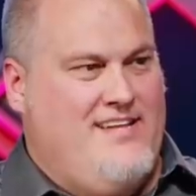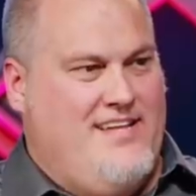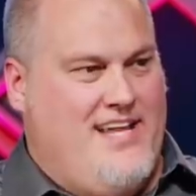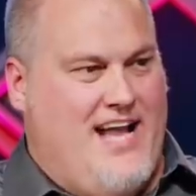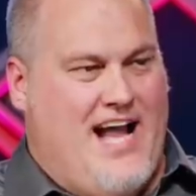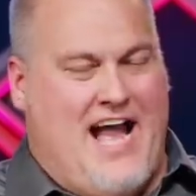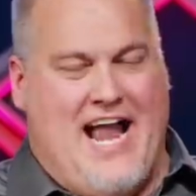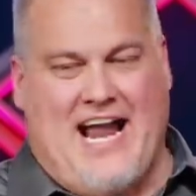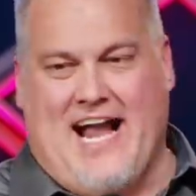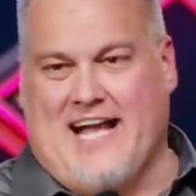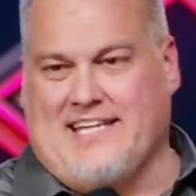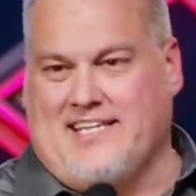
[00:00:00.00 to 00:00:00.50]

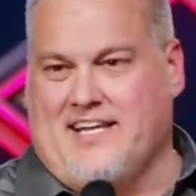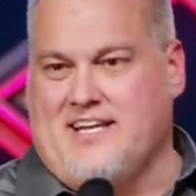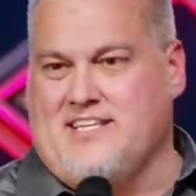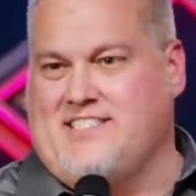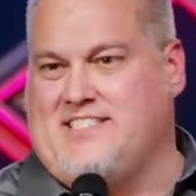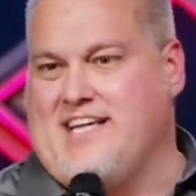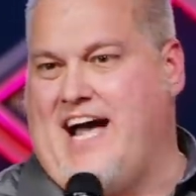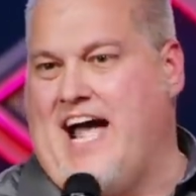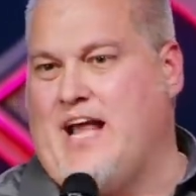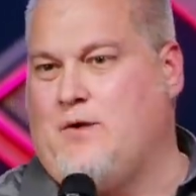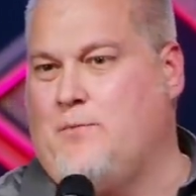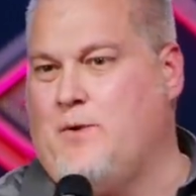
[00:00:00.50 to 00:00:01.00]
Yeah, I got to
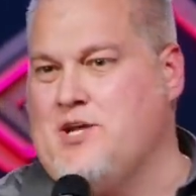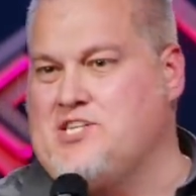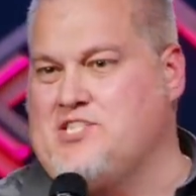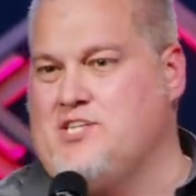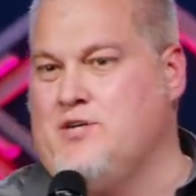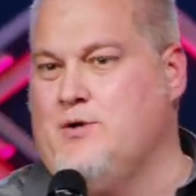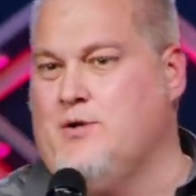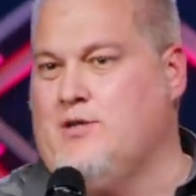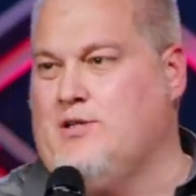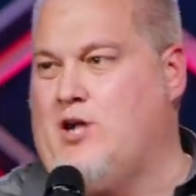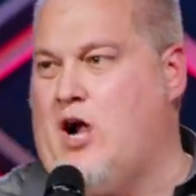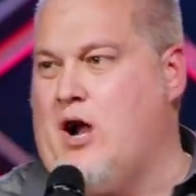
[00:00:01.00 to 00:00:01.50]
decide which
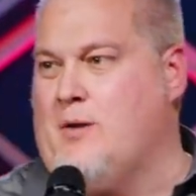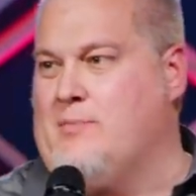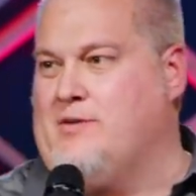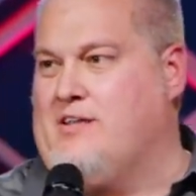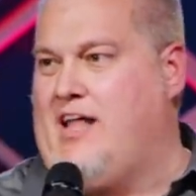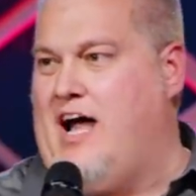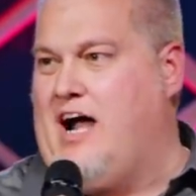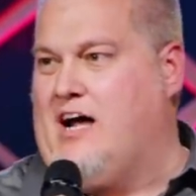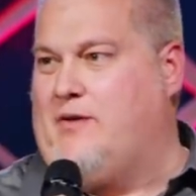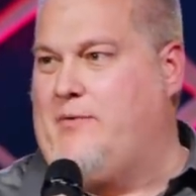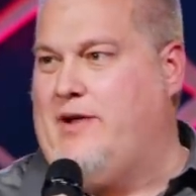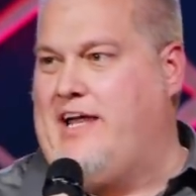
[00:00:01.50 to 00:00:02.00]
new alarm
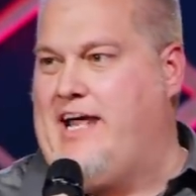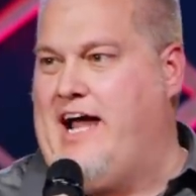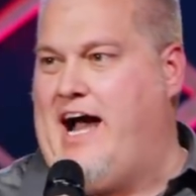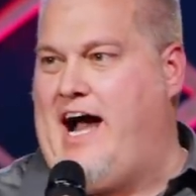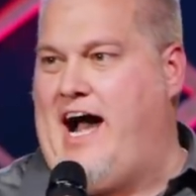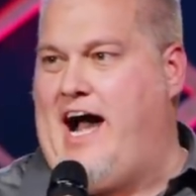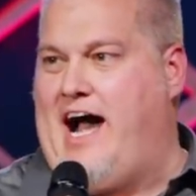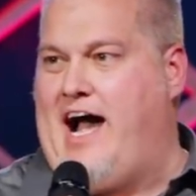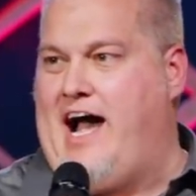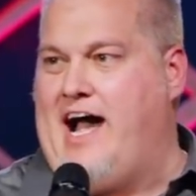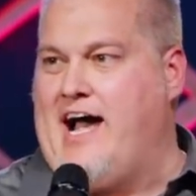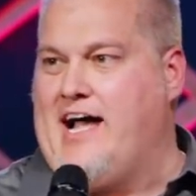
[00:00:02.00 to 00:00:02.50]
clock we
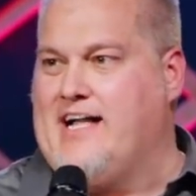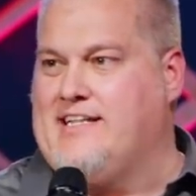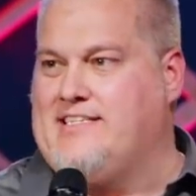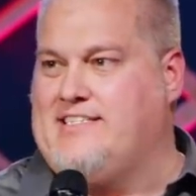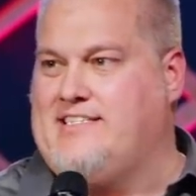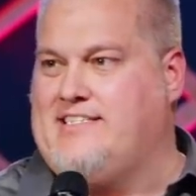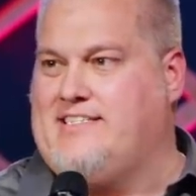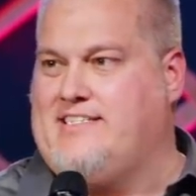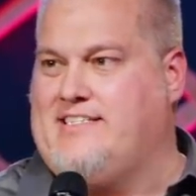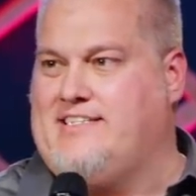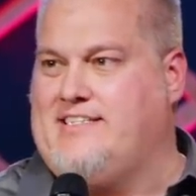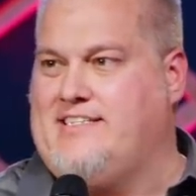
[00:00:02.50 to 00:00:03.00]
got
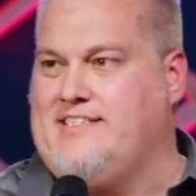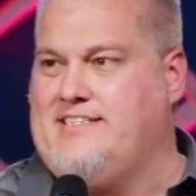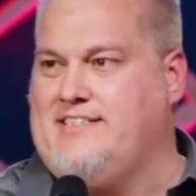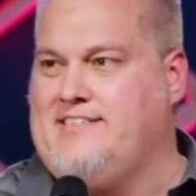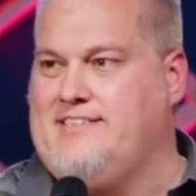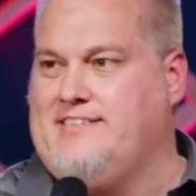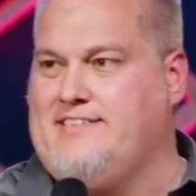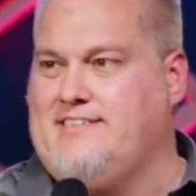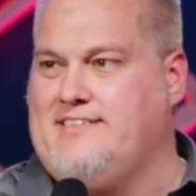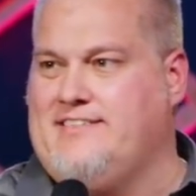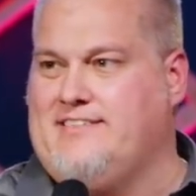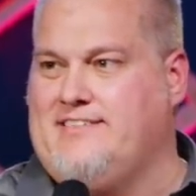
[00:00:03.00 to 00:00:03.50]

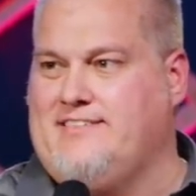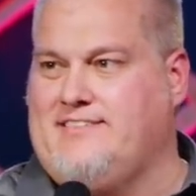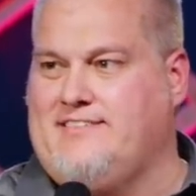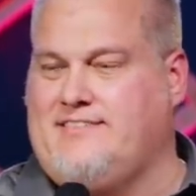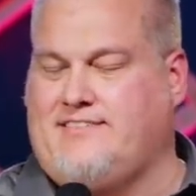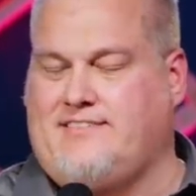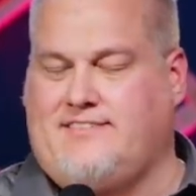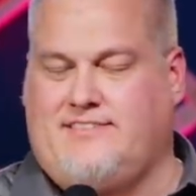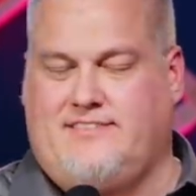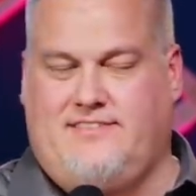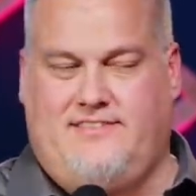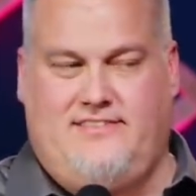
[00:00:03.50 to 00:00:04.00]

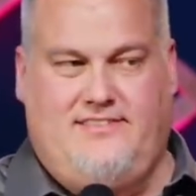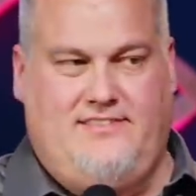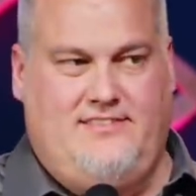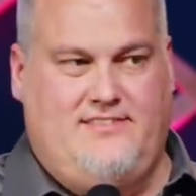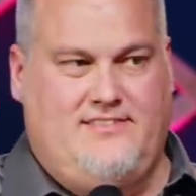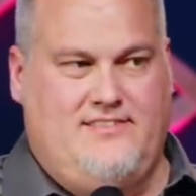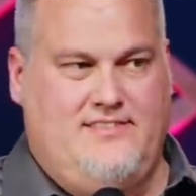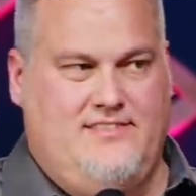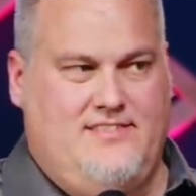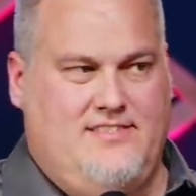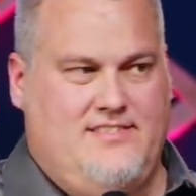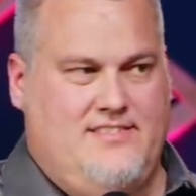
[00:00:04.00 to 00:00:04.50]

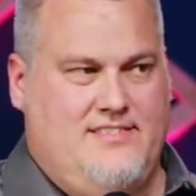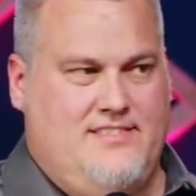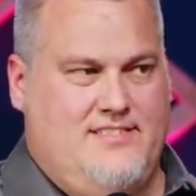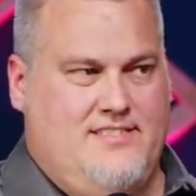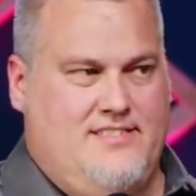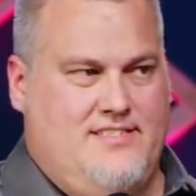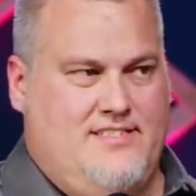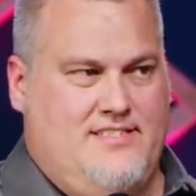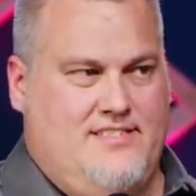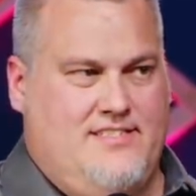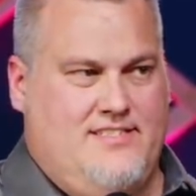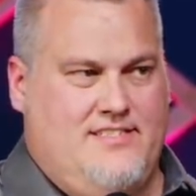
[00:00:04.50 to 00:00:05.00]

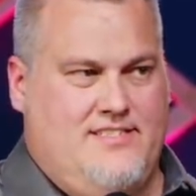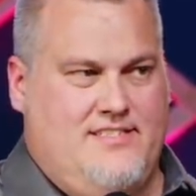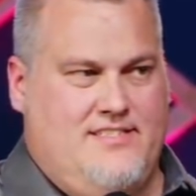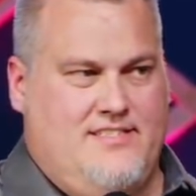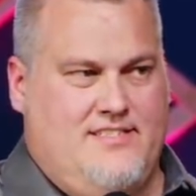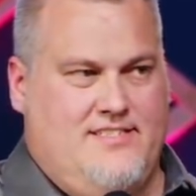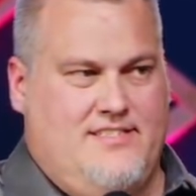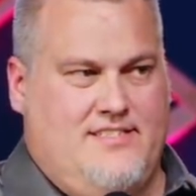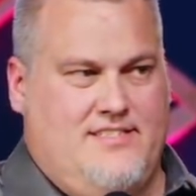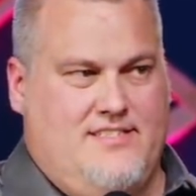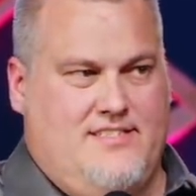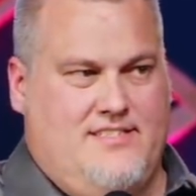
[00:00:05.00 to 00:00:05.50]

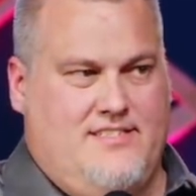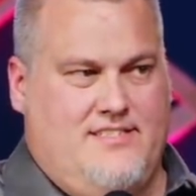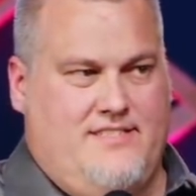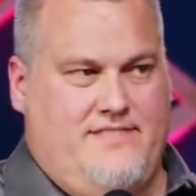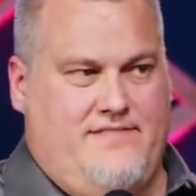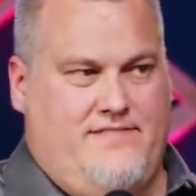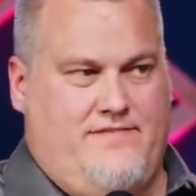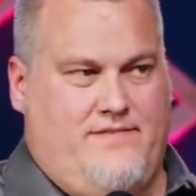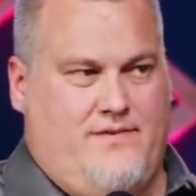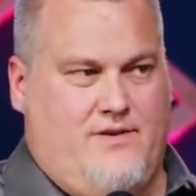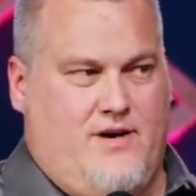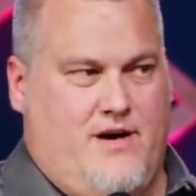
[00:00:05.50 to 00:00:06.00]

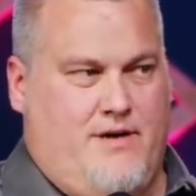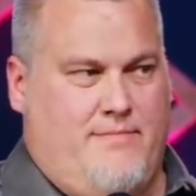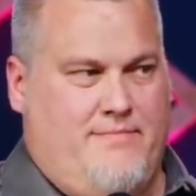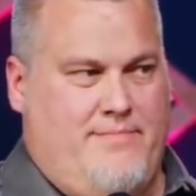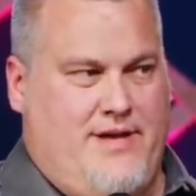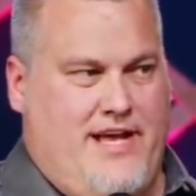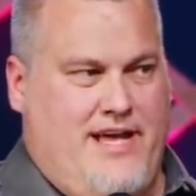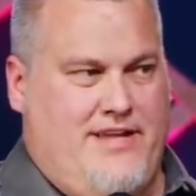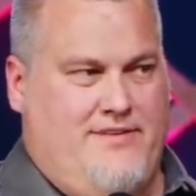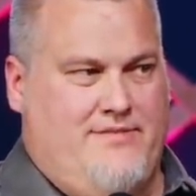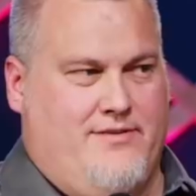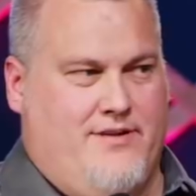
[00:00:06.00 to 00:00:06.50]
for our
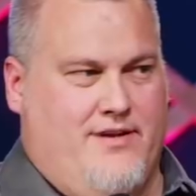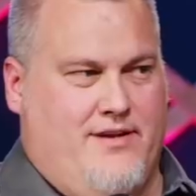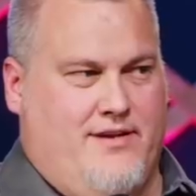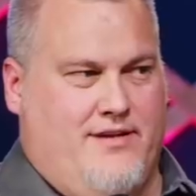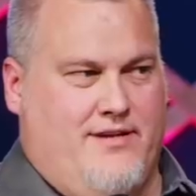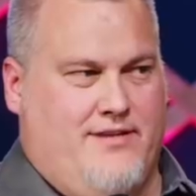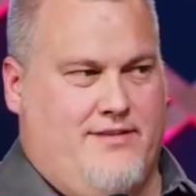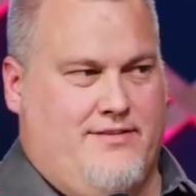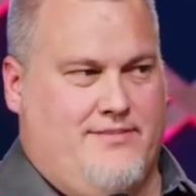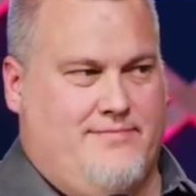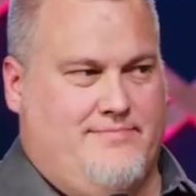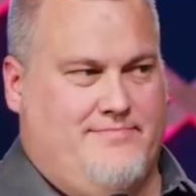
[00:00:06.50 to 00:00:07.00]

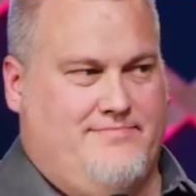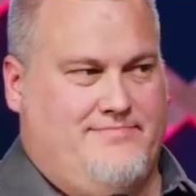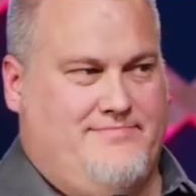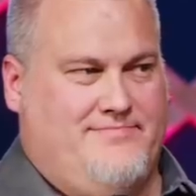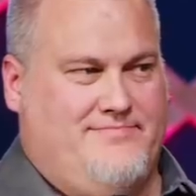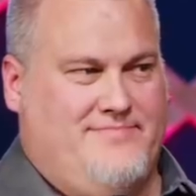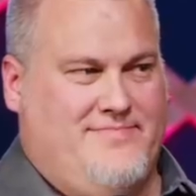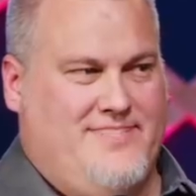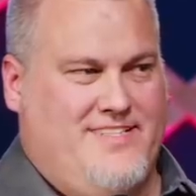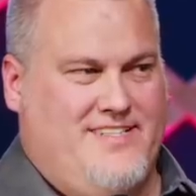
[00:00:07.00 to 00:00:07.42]
bedroom.